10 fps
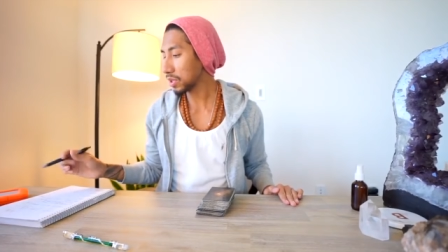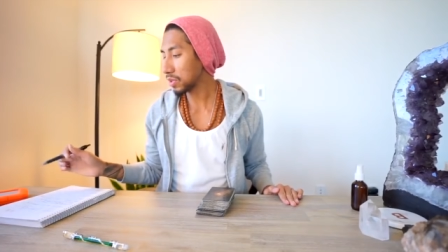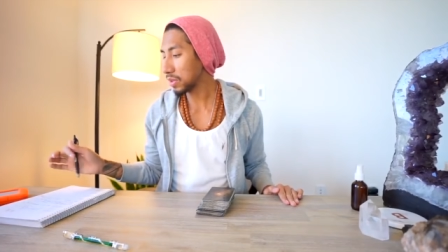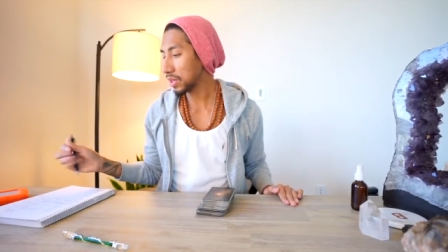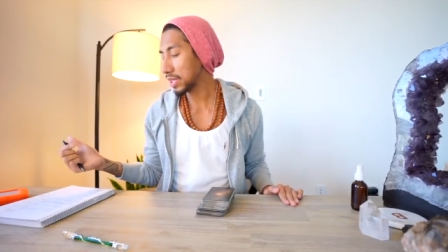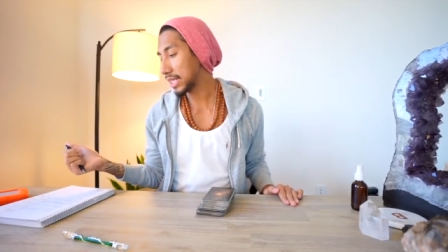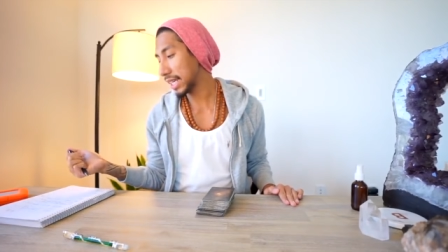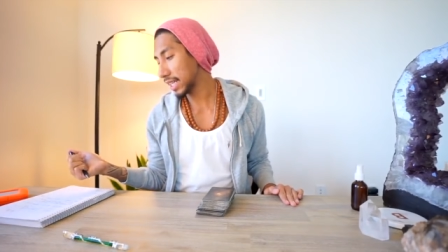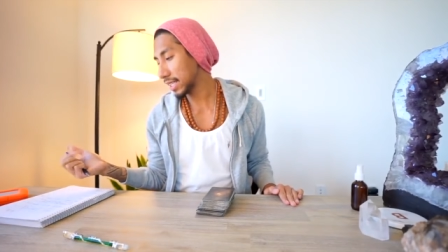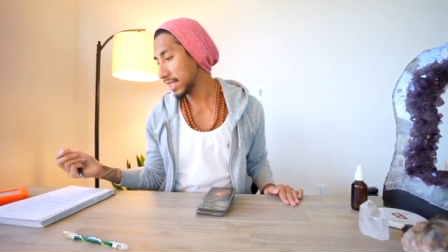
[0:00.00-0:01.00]
We're doing your
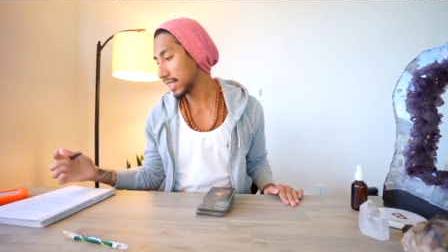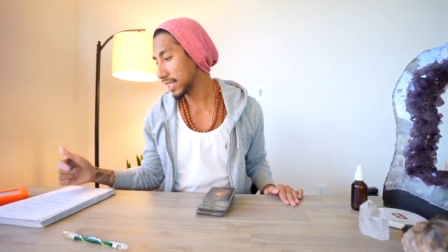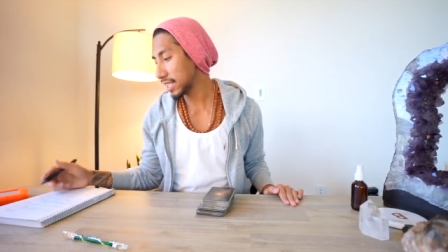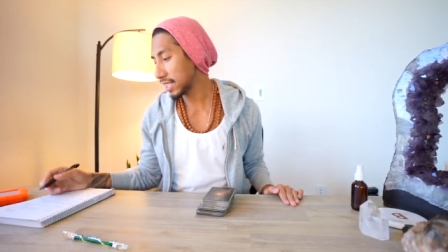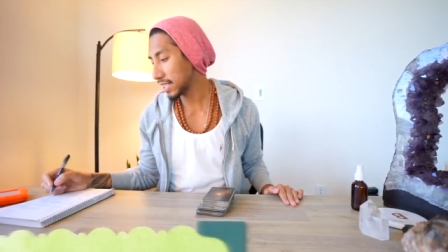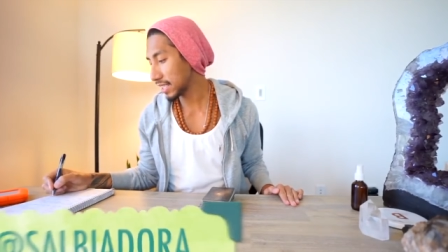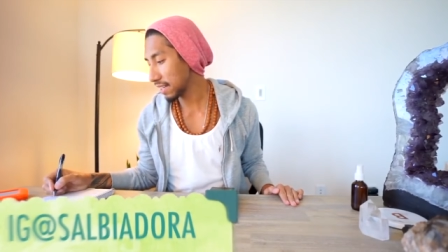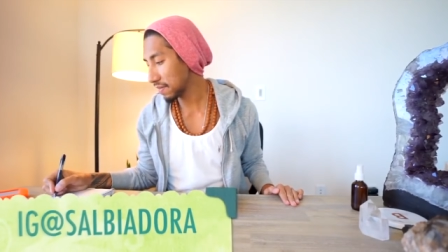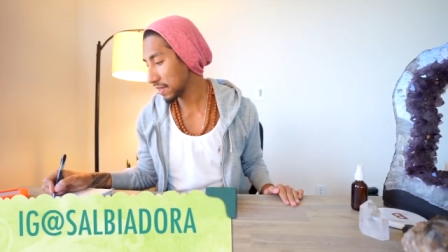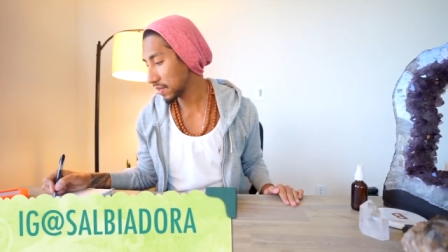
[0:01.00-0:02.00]
dailies. This is your
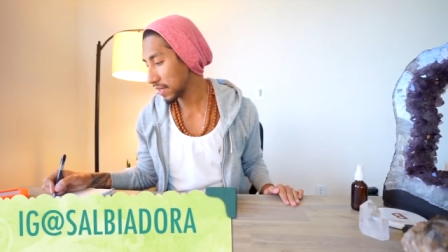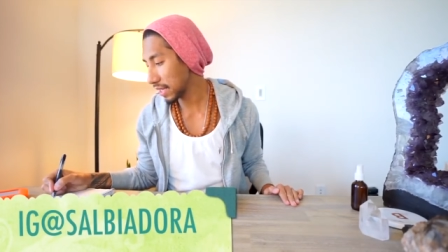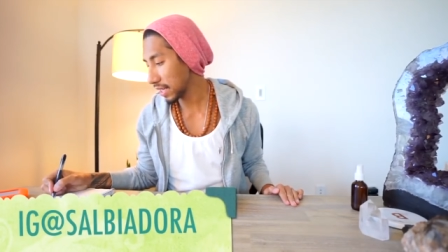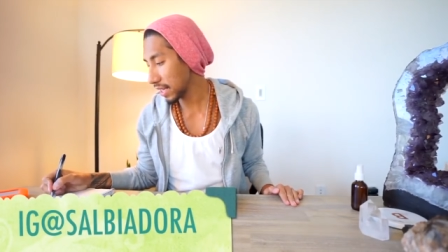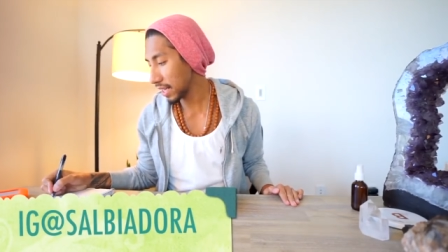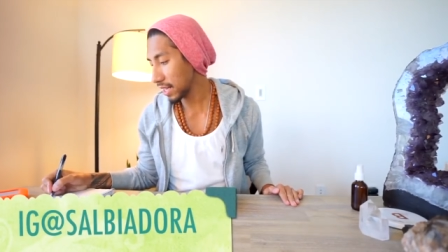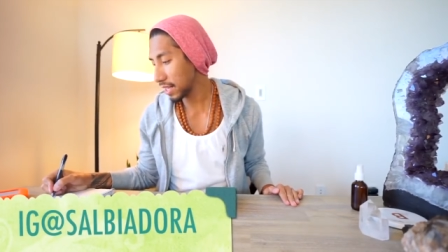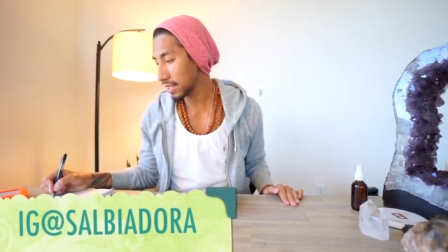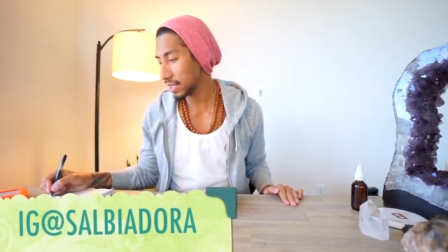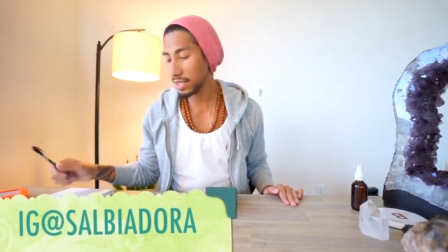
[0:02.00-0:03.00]
7 to the
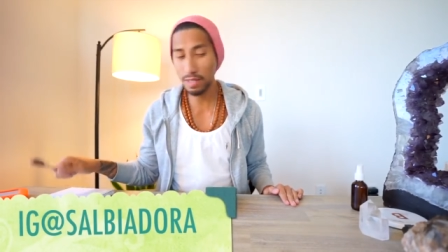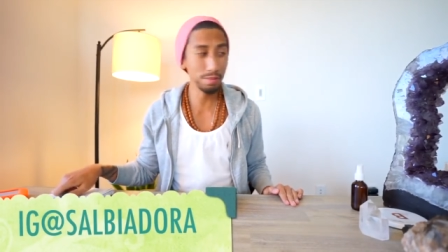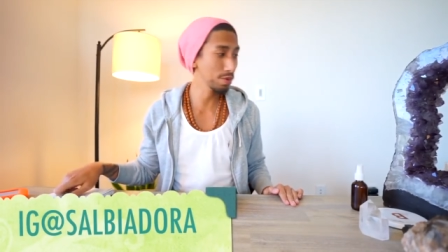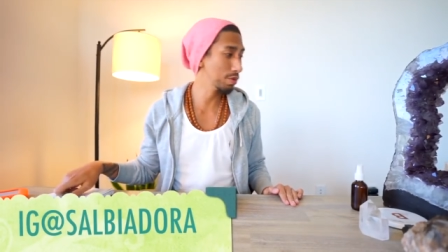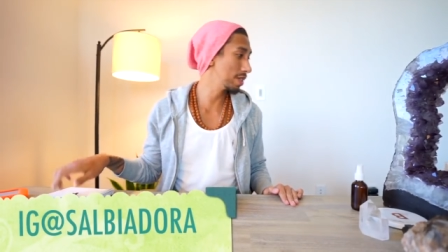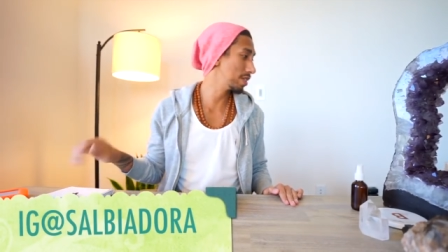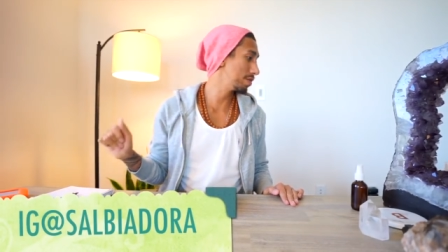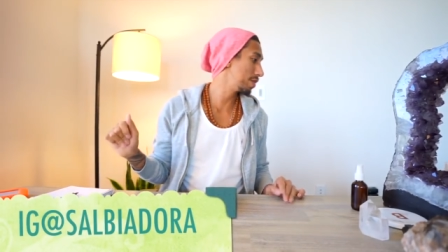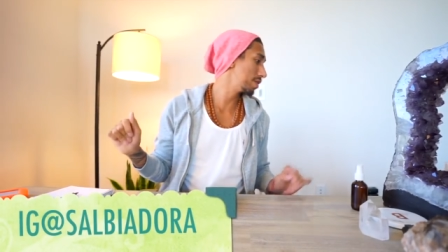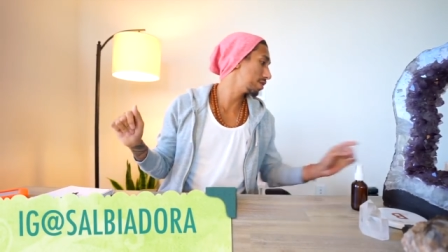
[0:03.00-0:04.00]
8th Sun, Moon, Rising,
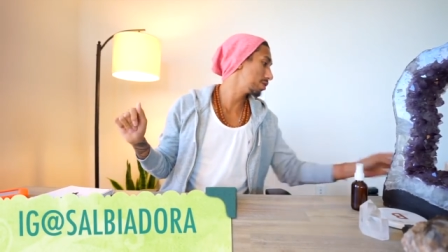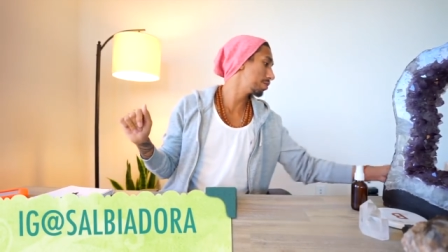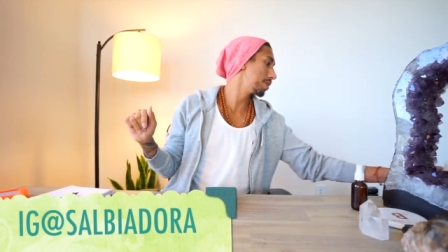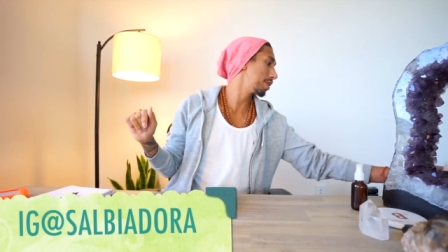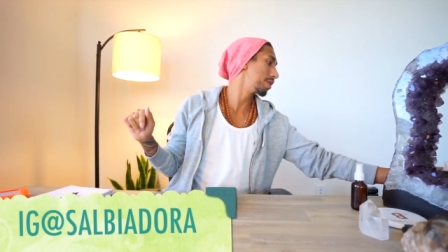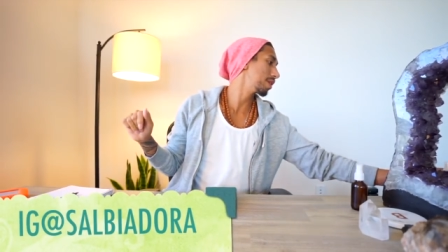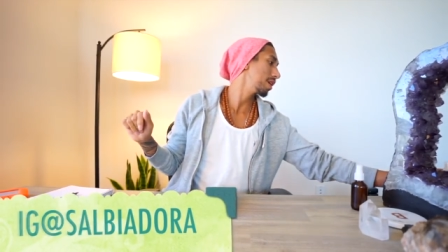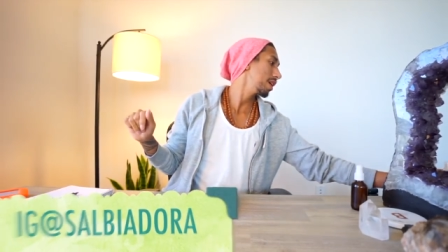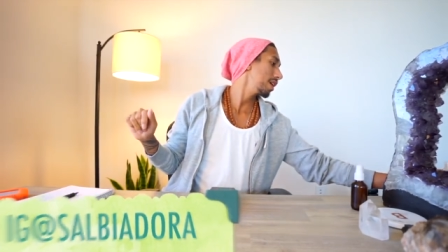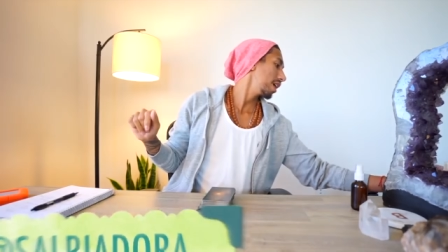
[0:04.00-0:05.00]
Venus, and Jupiter.
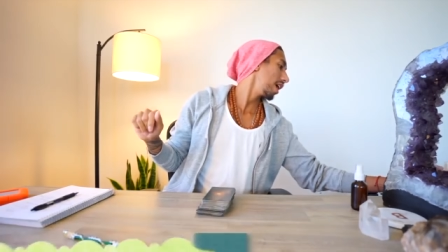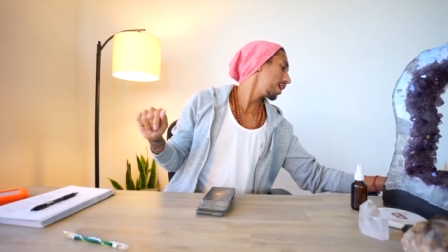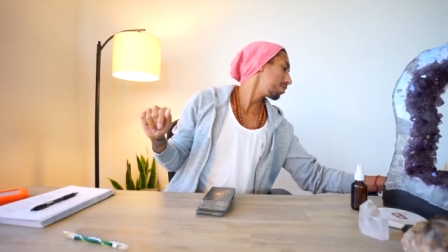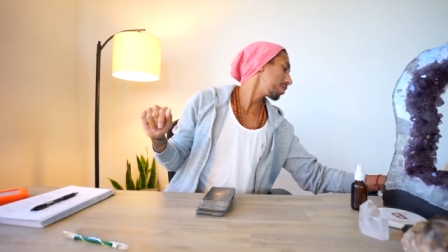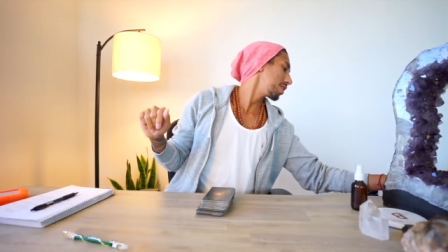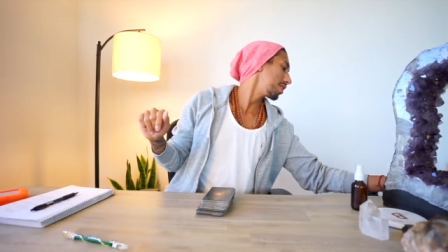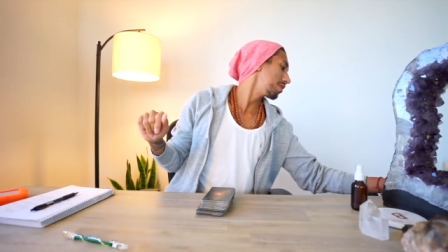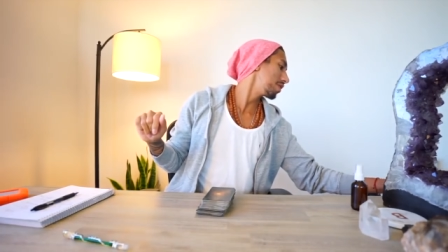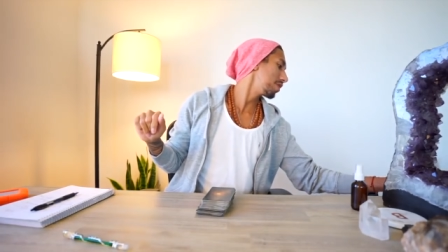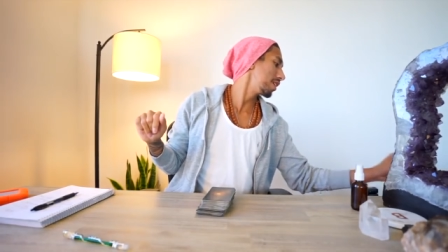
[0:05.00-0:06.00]
I will
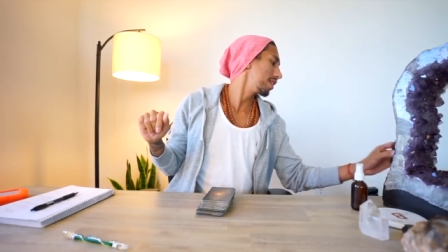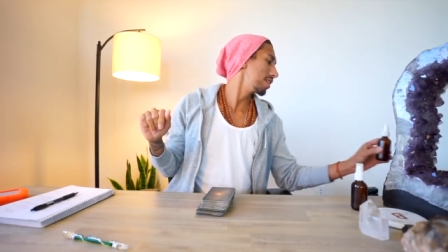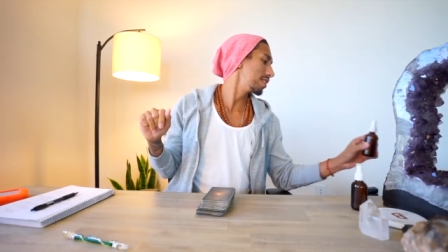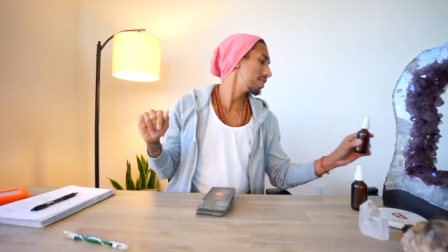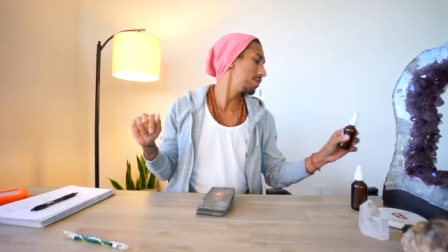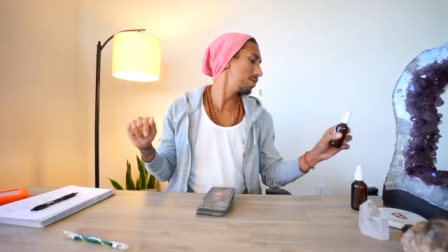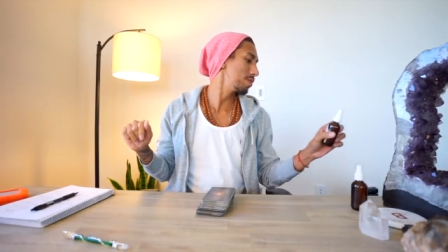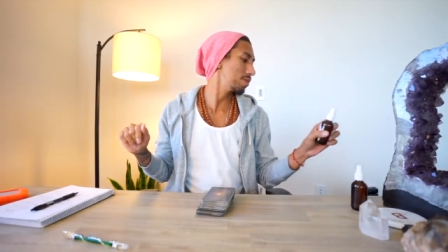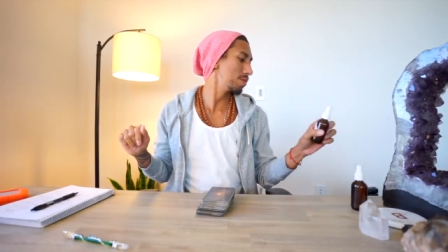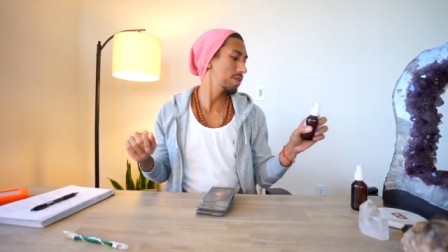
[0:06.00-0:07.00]
give you guys,
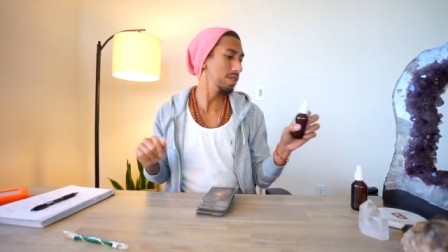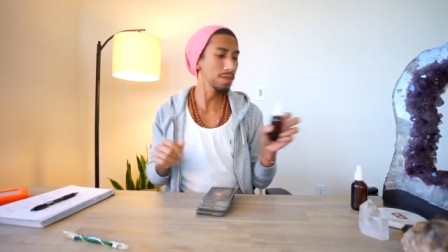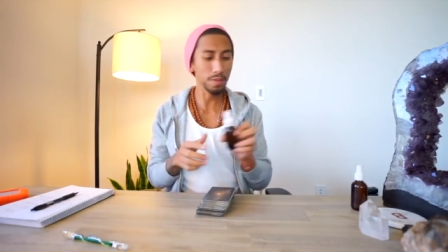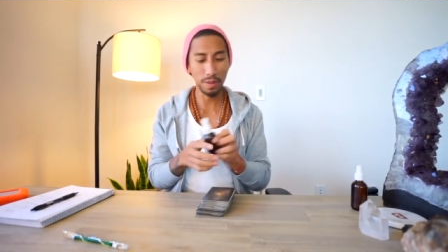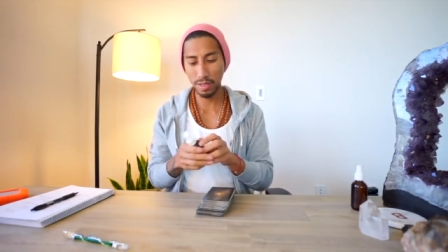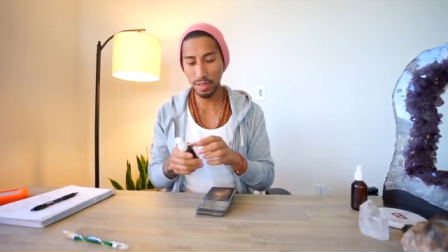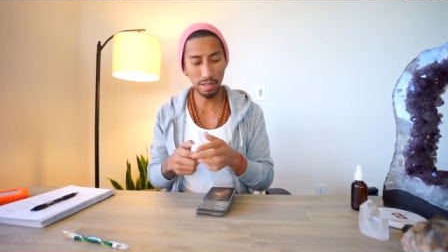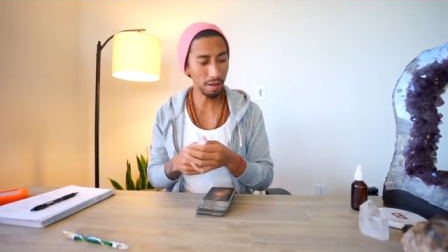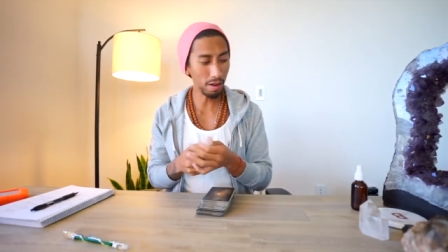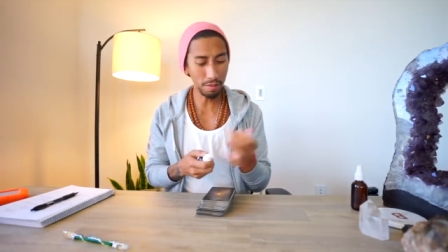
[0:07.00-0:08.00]
ooh, this one, the
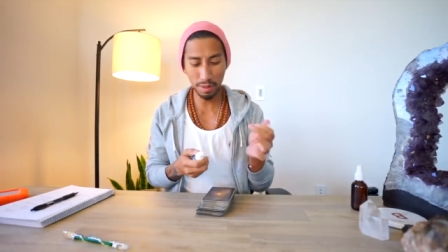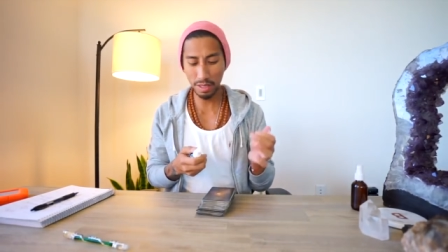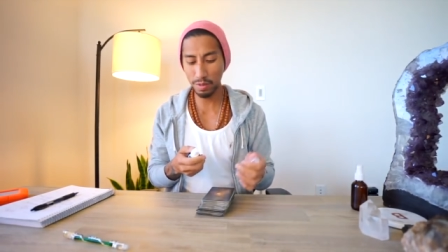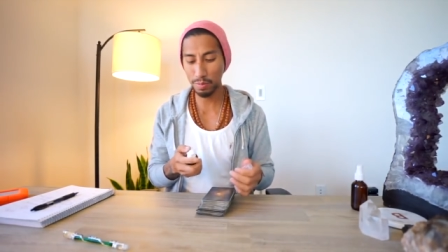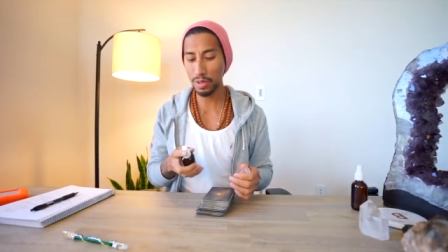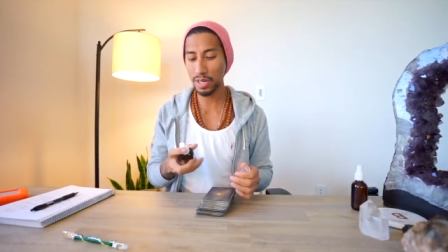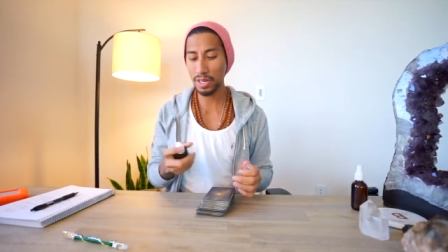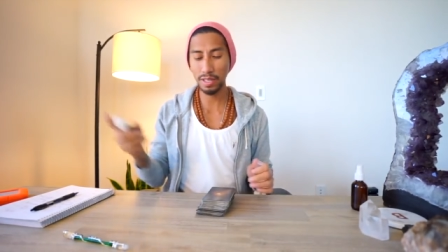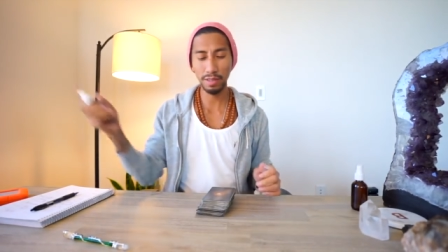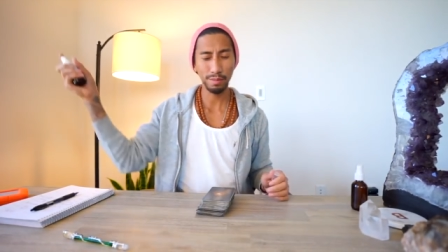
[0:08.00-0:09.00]
calming spray.